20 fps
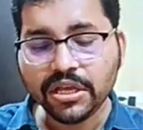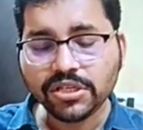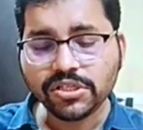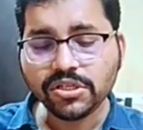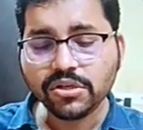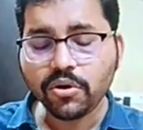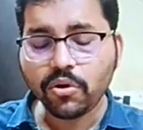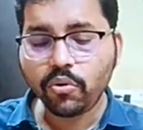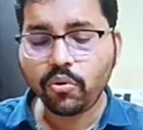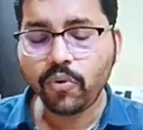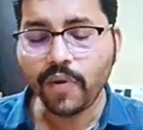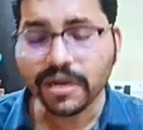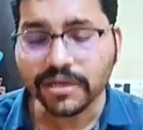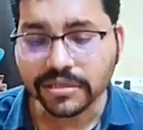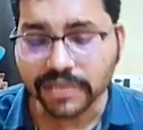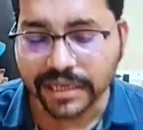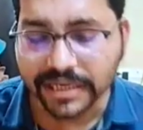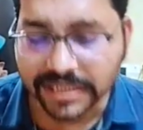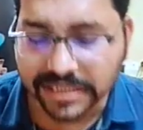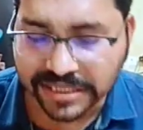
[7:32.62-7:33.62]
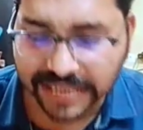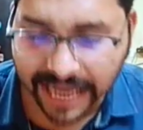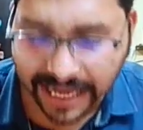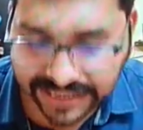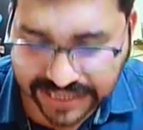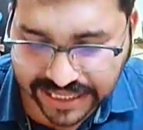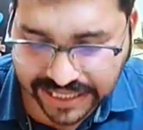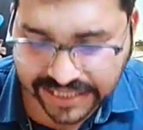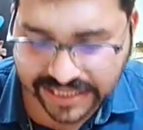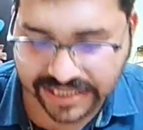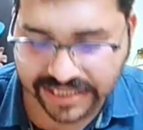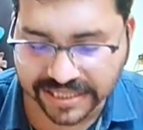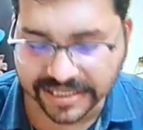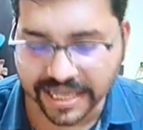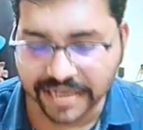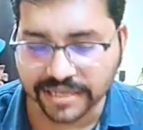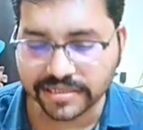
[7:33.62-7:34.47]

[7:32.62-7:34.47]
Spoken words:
So what it suggests,